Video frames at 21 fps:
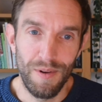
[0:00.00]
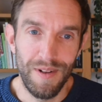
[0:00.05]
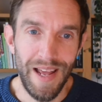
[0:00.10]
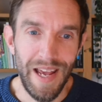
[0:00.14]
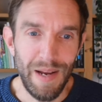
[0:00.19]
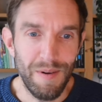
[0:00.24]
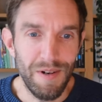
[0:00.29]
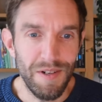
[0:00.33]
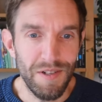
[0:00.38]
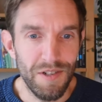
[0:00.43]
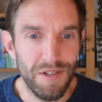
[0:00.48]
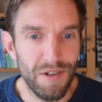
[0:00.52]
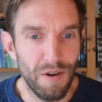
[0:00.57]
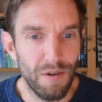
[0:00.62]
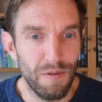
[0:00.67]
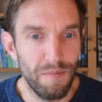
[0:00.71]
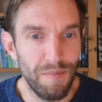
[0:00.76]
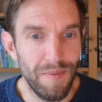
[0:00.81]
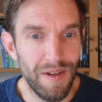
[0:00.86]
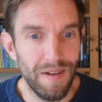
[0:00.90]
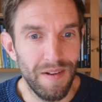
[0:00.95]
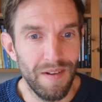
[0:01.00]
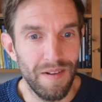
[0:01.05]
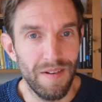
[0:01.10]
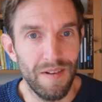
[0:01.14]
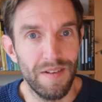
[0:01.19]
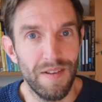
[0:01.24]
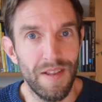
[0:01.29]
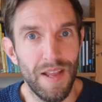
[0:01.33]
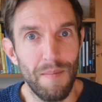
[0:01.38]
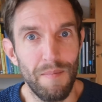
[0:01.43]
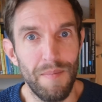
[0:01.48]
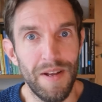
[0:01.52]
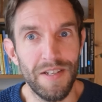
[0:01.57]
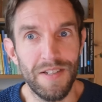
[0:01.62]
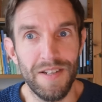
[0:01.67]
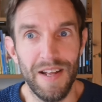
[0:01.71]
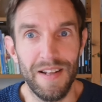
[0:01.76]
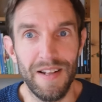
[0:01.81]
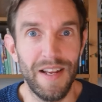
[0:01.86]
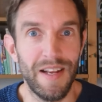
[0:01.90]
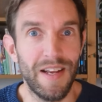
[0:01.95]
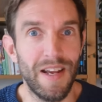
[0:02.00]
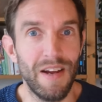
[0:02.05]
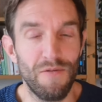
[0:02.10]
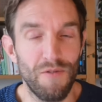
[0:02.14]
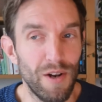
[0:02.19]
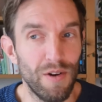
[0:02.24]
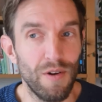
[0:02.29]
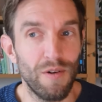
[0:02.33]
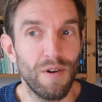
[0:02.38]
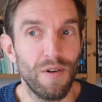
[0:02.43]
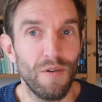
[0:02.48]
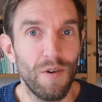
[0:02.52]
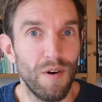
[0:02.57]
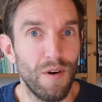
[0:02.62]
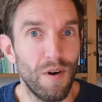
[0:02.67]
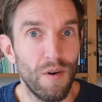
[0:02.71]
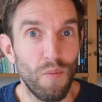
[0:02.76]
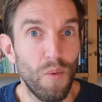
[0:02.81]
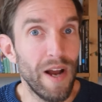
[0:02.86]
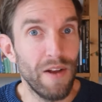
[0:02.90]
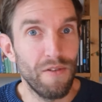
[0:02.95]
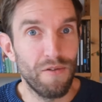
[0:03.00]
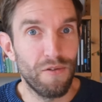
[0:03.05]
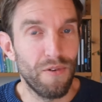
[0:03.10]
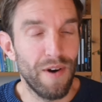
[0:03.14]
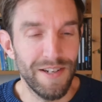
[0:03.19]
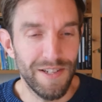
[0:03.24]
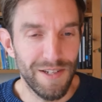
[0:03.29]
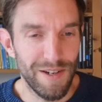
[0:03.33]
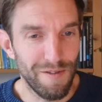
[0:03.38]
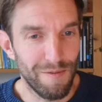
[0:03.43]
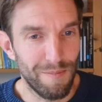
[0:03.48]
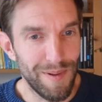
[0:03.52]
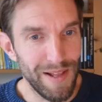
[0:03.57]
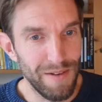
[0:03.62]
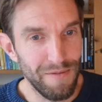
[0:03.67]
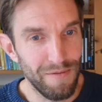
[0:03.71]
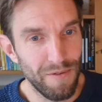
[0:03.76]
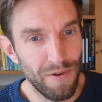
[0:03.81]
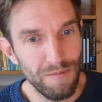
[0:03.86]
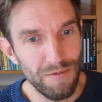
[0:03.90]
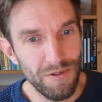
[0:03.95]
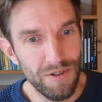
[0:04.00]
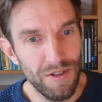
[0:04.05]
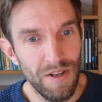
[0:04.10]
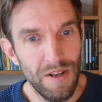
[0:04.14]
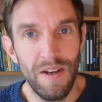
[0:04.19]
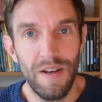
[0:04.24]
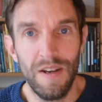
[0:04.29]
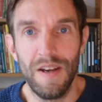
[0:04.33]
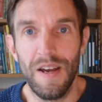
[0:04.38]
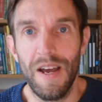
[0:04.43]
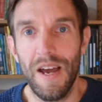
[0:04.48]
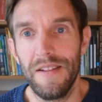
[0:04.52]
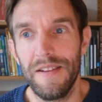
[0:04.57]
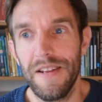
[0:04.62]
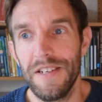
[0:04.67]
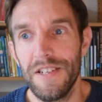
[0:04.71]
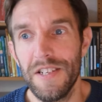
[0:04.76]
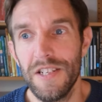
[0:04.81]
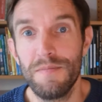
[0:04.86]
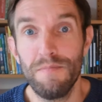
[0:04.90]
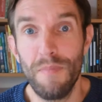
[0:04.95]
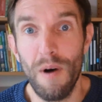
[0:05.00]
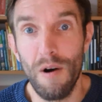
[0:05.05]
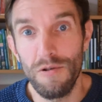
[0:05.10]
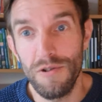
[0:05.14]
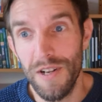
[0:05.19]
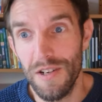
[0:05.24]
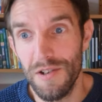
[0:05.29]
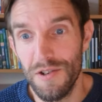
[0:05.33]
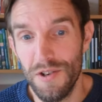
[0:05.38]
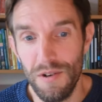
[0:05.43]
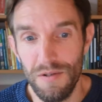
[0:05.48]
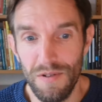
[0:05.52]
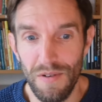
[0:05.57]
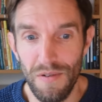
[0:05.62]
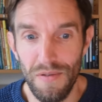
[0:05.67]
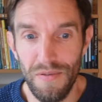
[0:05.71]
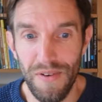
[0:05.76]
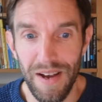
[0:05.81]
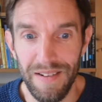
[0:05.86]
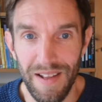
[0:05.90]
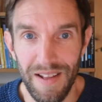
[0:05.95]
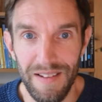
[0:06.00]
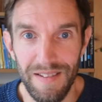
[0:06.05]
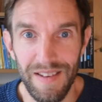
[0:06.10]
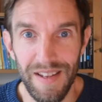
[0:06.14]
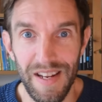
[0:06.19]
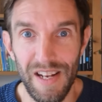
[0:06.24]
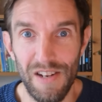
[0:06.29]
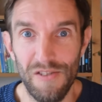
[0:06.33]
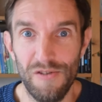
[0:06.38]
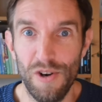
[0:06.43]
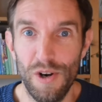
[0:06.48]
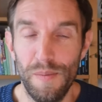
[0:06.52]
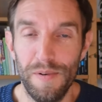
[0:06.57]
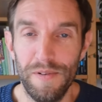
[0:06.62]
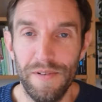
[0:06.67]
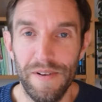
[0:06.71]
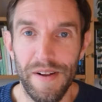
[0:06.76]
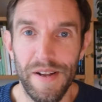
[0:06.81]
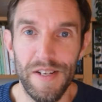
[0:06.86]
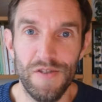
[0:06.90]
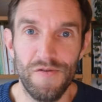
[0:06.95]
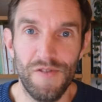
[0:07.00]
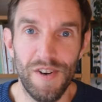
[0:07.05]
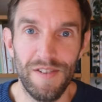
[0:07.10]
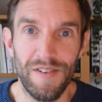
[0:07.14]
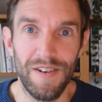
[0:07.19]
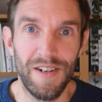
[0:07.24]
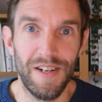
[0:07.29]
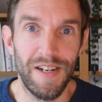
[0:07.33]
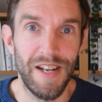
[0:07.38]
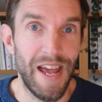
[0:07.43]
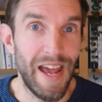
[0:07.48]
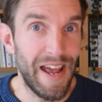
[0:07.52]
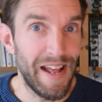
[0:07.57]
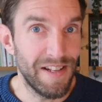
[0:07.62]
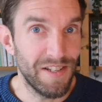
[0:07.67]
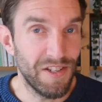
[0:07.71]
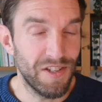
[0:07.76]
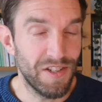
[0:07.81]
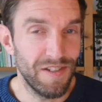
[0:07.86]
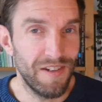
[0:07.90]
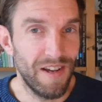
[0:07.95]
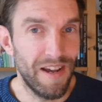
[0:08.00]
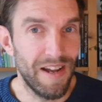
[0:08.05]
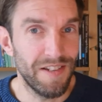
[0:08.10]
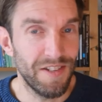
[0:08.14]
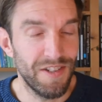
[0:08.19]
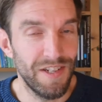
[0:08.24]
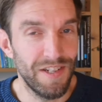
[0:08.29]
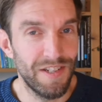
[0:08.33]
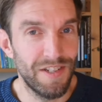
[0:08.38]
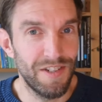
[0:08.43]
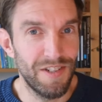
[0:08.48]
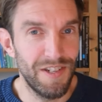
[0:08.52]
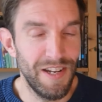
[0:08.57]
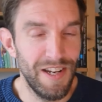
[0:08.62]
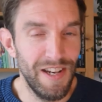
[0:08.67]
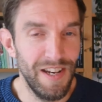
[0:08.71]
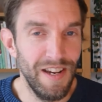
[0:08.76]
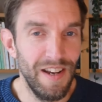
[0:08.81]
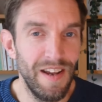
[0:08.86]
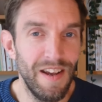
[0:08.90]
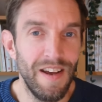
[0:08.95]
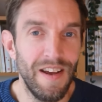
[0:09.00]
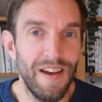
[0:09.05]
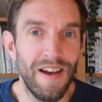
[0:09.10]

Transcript: language, so me that means that it can run on a, a wide variety of platforms. And this is mostly due to the fact that the interpreter is written in ANSI C